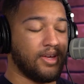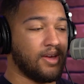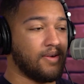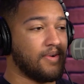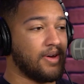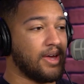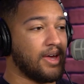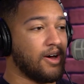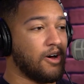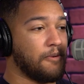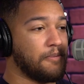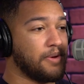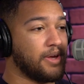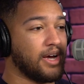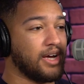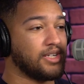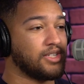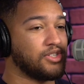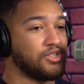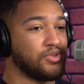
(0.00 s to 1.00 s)
anyway, I hope you
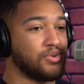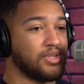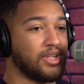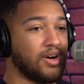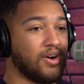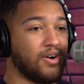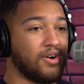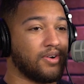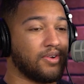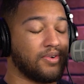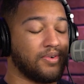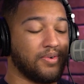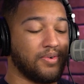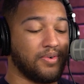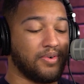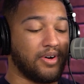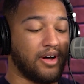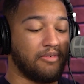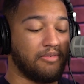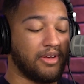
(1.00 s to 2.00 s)
guys enjoyed that
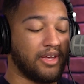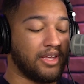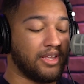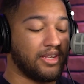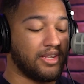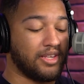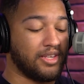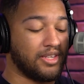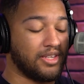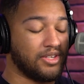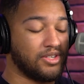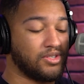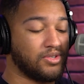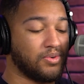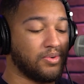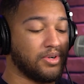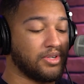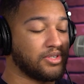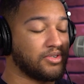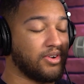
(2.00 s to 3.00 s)
article. I mean, this
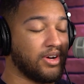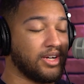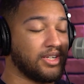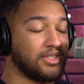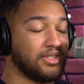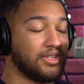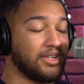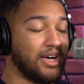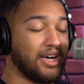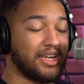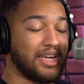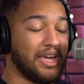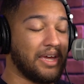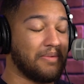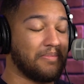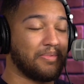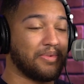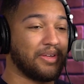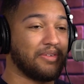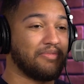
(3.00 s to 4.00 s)
story is crazy. I
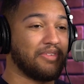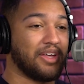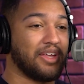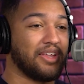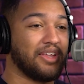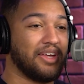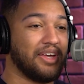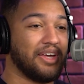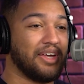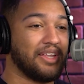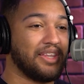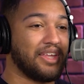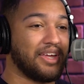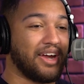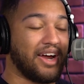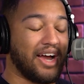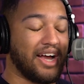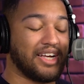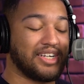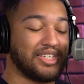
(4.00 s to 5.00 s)
can't believe that they
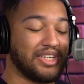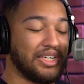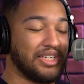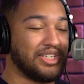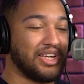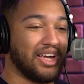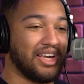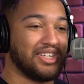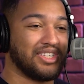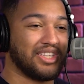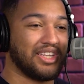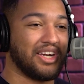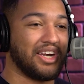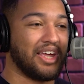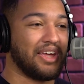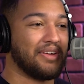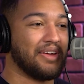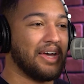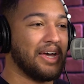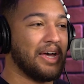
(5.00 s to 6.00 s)
are actually changing the
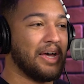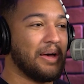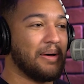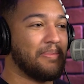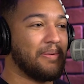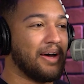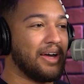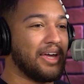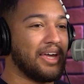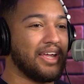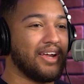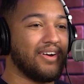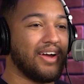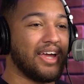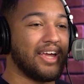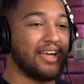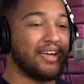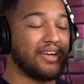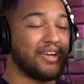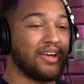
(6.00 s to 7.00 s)
name. But
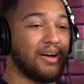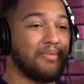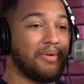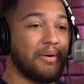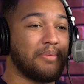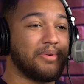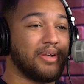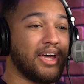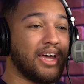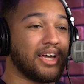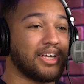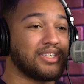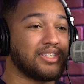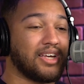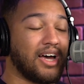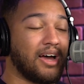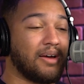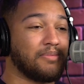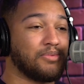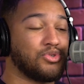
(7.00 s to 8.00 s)
anyway, coming up next,
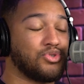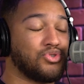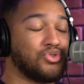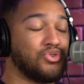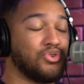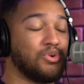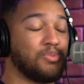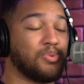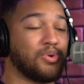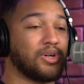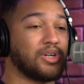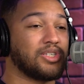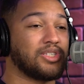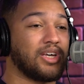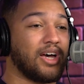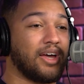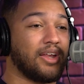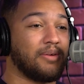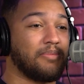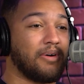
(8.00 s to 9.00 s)
I'm super
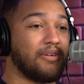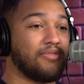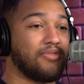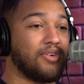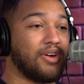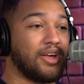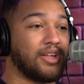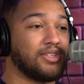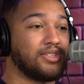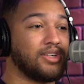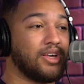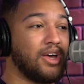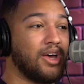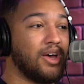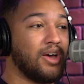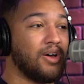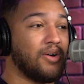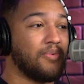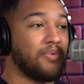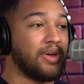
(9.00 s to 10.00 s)
excited, my friends.
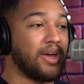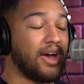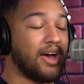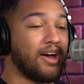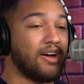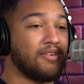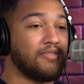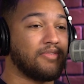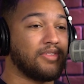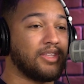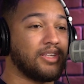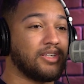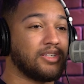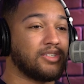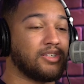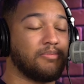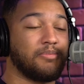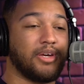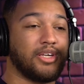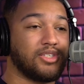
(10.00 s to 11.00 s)
We have
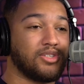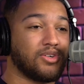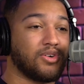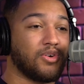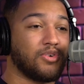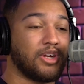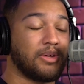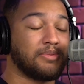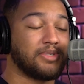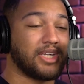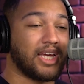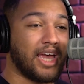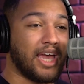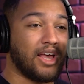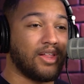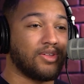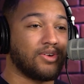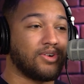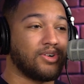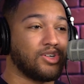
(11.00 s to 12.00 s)
this amazing girl named
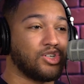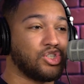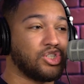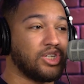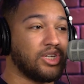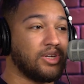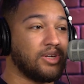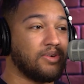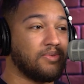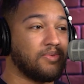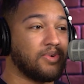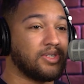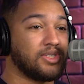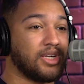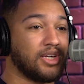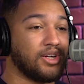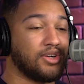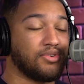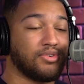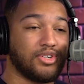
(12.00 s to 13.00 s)
Taylor. She was
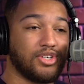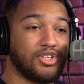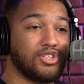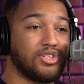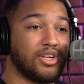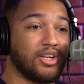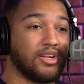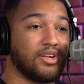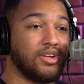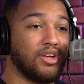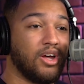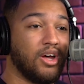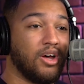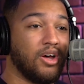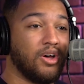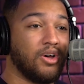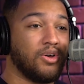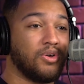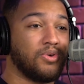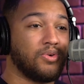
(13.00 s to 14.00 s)
a Christian
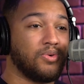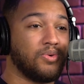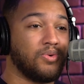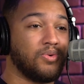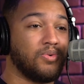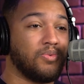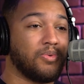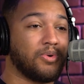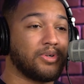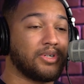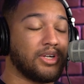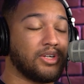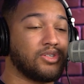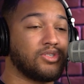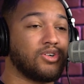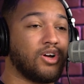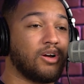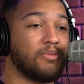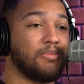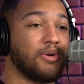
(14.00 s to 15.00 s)
who worked at
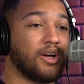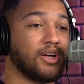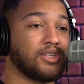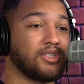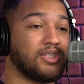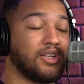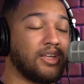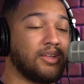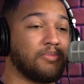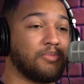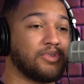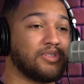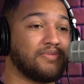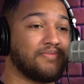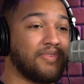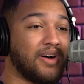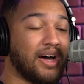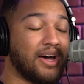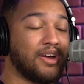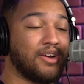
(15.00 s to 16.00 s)
Starbucks and was
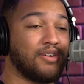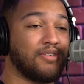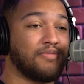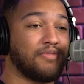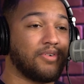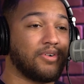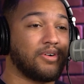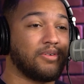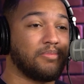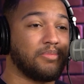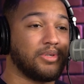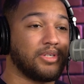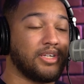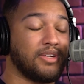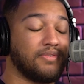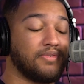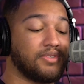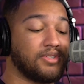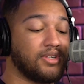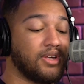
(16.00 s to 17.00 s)
fired for her
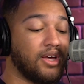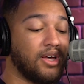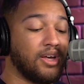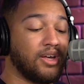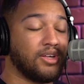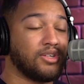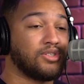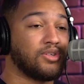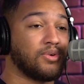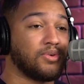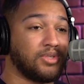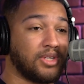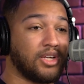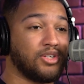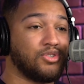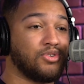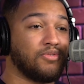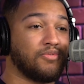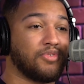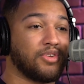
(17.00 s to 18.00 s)
beliefs. So stay
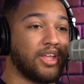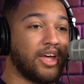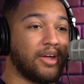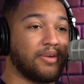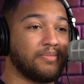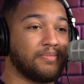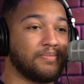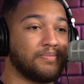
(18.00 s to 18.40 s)
tuned for that.